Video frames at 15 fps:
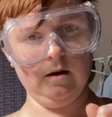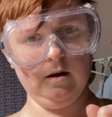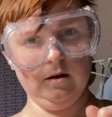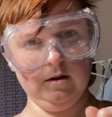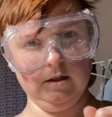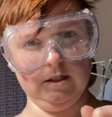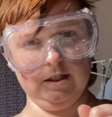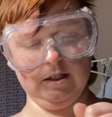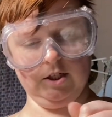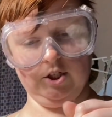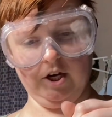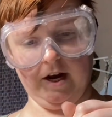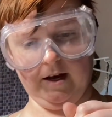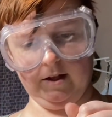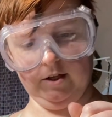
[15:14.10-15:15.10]
This is the
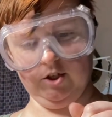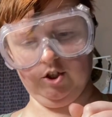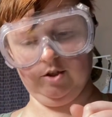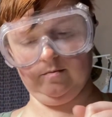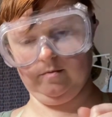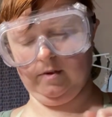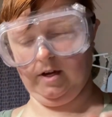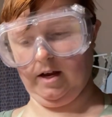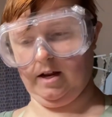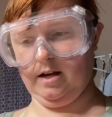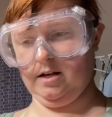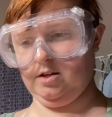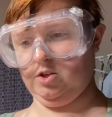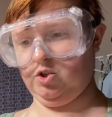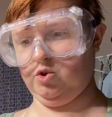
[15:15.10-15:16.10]
challenge. Getting
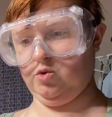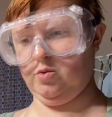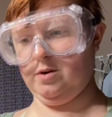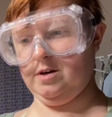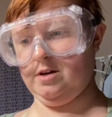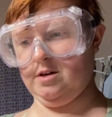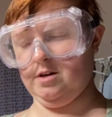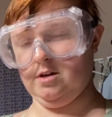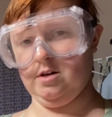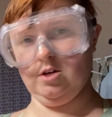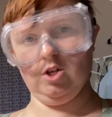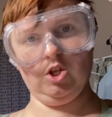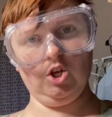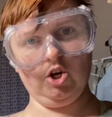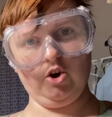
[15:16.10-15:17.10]
into
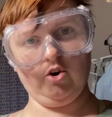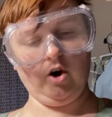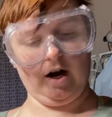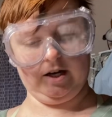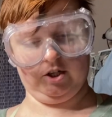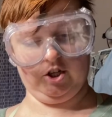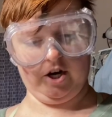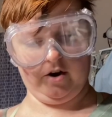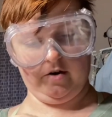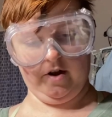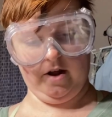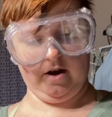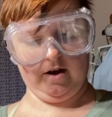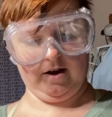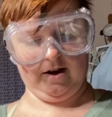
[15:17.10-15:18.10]
the crotch
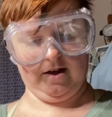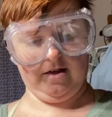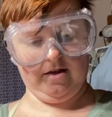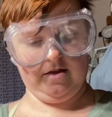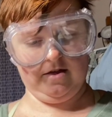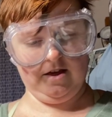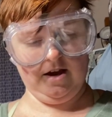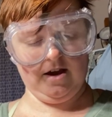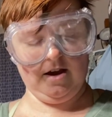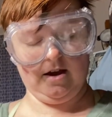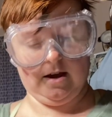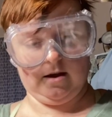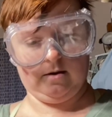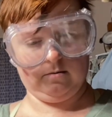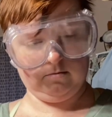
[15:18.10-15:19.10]
area. I think...
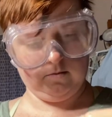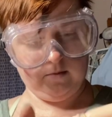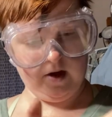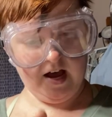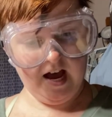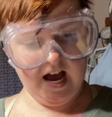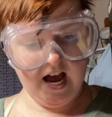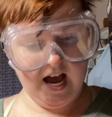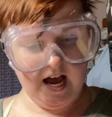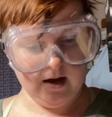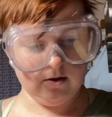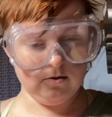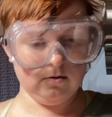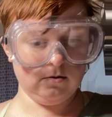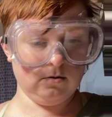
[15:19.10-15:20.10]
Ah!
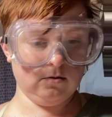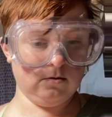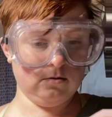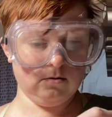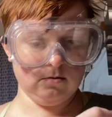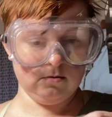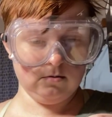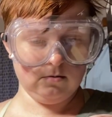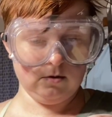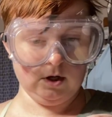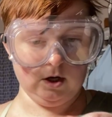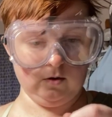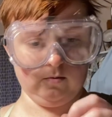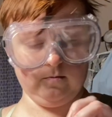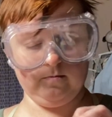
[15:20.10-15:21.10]

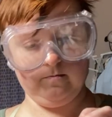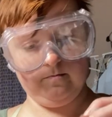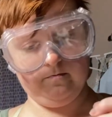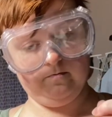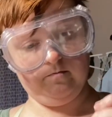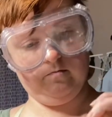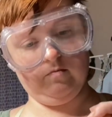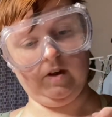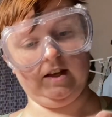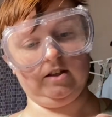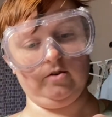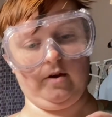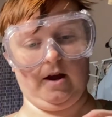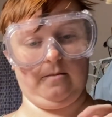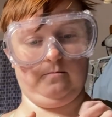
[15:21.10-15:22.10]
Oh, that's
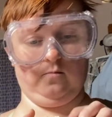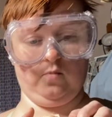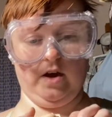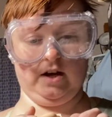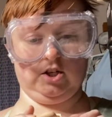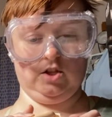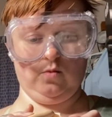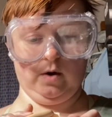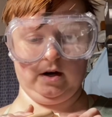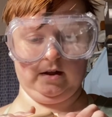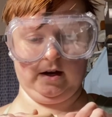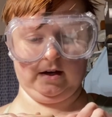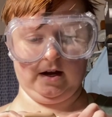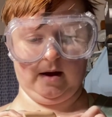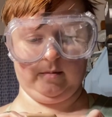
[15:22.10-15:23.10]
okay. We actually wanted that
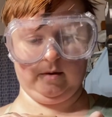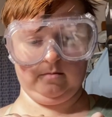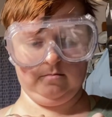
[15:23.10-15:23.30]
to happen.